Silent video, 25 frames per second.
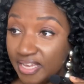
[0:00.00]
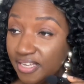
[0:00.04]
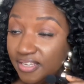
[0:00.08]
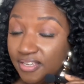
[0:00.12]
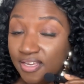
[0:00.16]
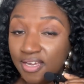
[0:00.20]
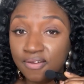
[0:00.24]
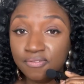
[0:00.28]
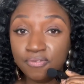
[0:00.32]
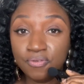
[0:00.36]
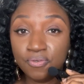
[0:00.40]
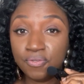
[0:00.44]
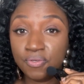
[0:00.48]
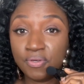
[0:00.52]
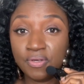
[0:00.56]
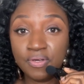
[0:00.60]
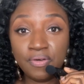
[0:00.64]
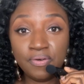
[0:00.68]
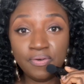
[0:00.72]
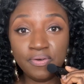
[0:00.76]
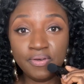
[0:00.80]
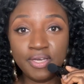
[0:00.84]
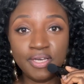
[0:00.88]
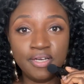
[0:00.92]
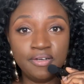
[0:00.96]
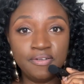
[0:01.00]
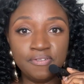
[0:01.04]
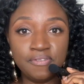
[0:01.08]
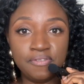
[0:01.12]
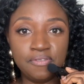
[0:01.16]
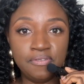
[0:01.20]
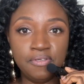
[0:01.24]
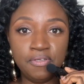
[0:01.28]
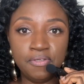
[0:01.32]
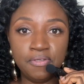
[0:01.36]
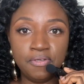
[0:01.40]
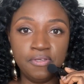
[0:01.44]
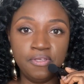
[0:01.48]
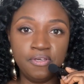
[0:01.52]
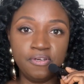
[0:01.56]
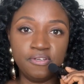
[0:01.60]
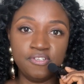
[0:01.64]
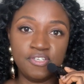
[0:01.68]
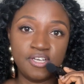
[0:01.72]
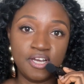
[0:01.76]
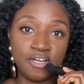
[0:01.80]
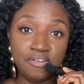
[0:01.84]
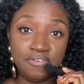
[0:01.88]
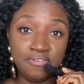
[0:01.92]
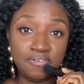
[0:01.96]
You have to talk, or else your
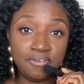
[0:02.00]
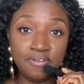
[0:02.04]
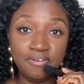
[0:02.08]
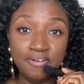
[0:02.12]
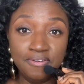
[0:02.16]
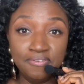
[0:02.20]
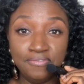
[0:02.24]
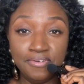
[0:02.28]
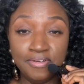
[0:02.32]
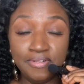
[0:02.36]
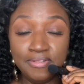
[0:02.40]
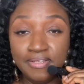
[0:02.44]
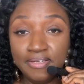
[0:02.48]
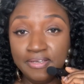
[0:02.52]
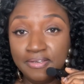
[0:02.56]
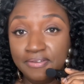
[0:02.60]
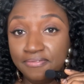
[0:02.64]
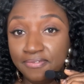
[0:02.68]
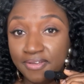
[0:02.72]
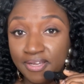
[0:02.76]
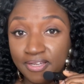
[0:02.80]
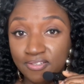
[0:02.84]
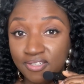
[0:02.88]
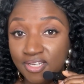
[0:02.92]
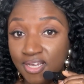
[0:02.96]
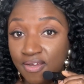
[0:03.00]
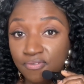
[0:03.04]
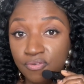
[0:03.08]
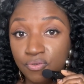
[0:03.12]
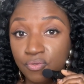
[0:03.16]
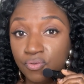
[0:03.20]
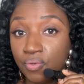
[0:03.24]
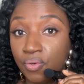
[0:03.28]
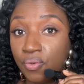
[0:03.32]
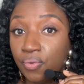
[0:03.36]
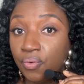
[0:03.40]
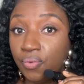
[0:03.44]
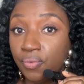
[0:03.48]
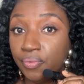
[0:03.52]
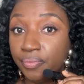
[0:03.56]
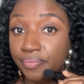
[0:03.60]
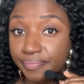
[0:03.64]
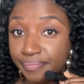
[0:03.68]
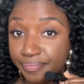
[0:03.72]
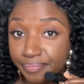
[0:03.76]
child is going to feel the effect. You have to talk.